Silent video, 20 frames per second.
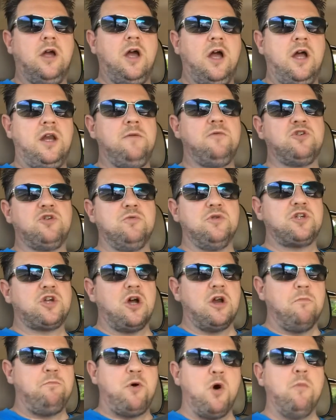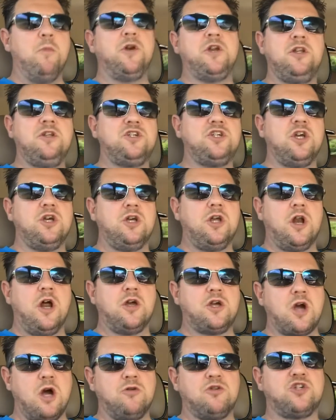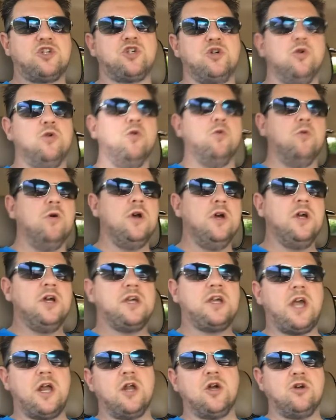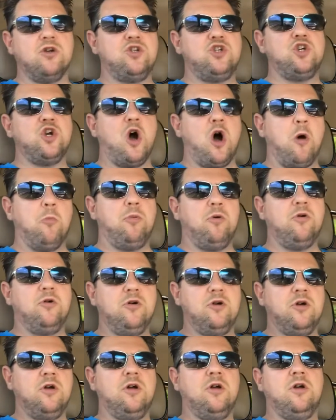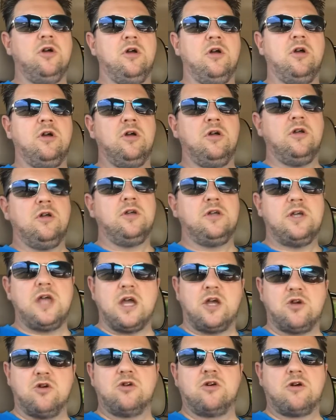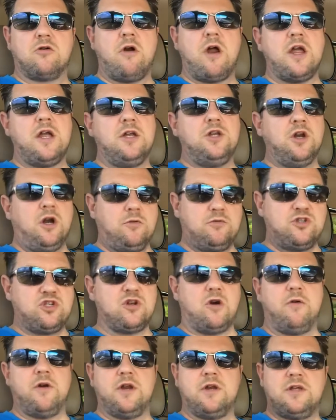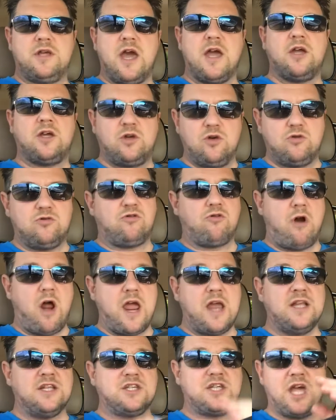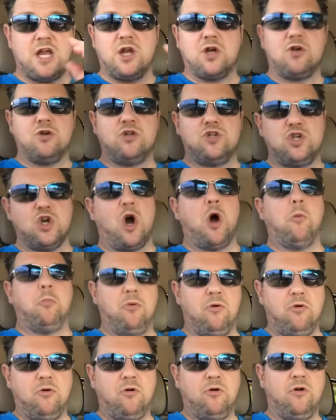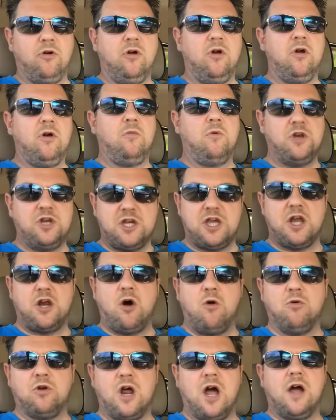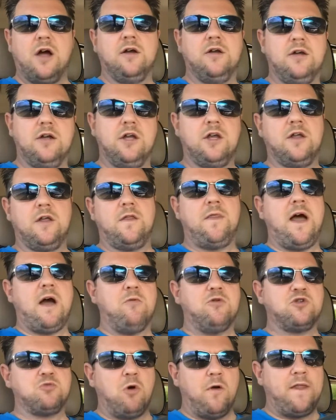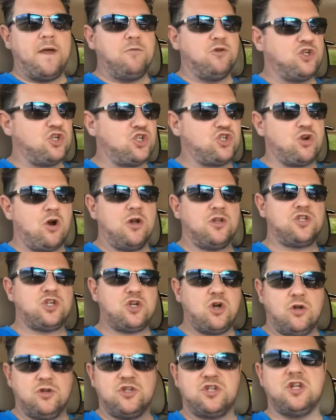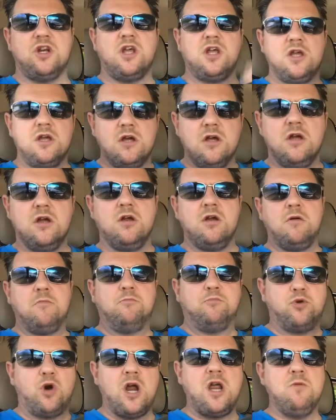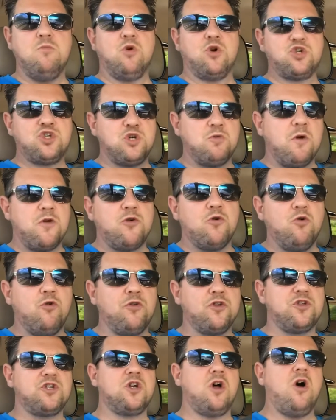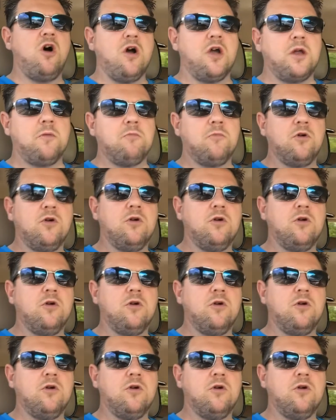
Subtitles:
And it was always kind of pummeled into you, you know, go to school, get a good job, get good grades, get a good job when you get older. That was what they were just trying to constantly brainwash you with all the time.